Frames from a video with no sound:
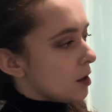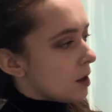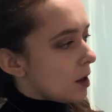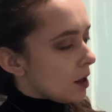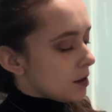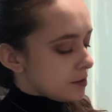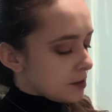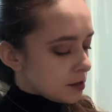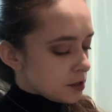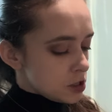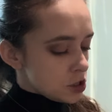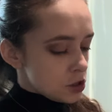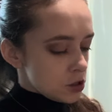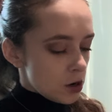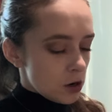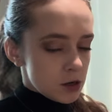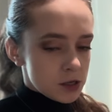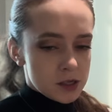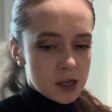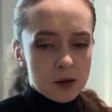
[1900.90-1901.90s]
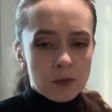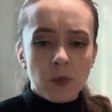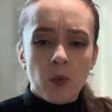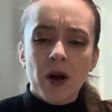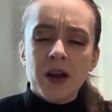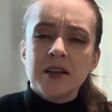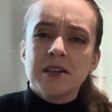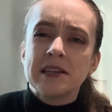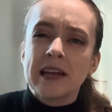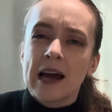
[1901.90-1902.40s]
And then did you notice it
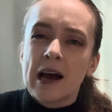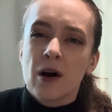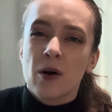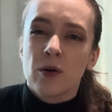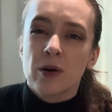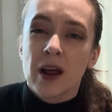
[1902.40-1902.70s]
went down